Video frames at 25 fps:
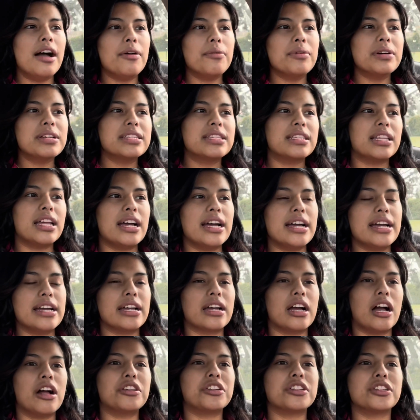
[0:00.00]
was like,
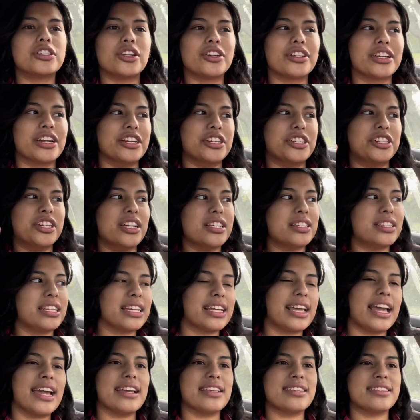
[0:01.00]
I'll just look here just in
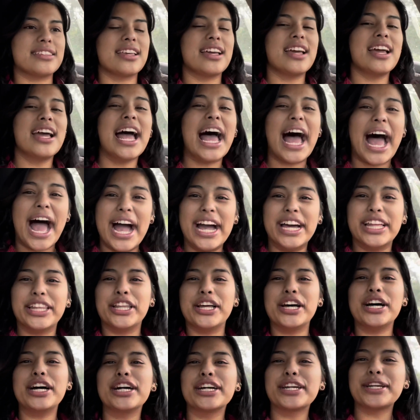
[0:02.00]
case. I
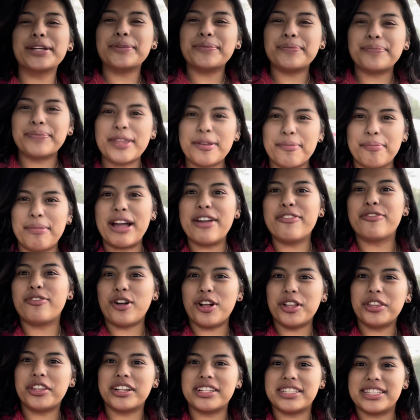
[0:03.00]
look, my
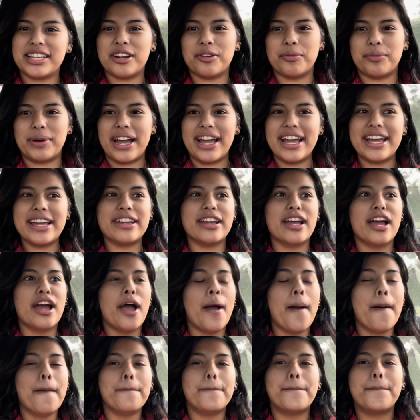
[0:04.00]
folder's there, right?
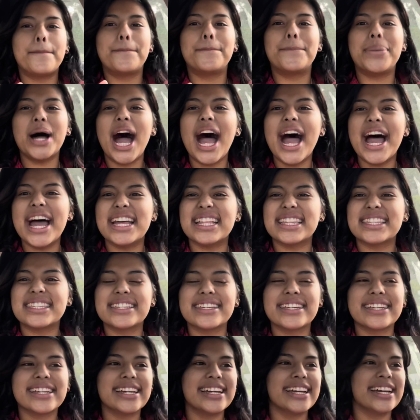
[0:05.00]
But
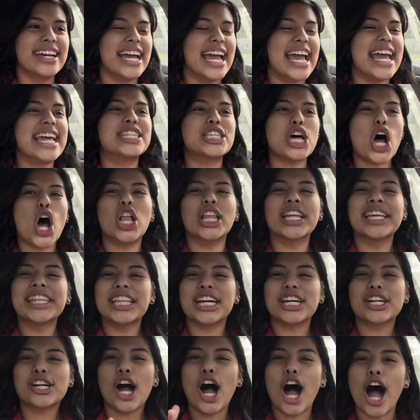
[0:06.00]
it's only
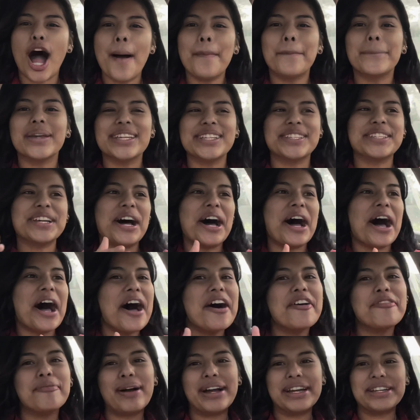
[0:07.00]
the copies
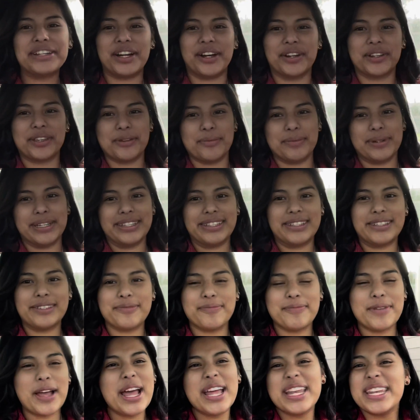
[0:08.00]
of my documents,
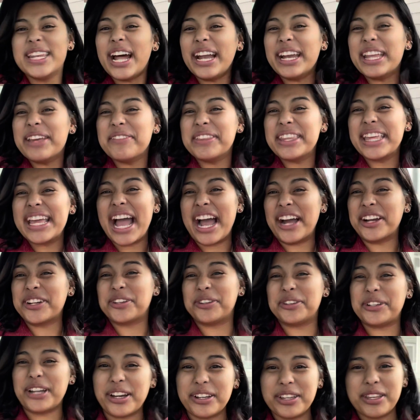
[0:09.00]
not even the actual
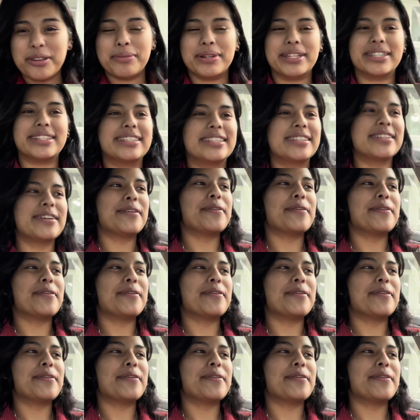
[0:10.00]
documents.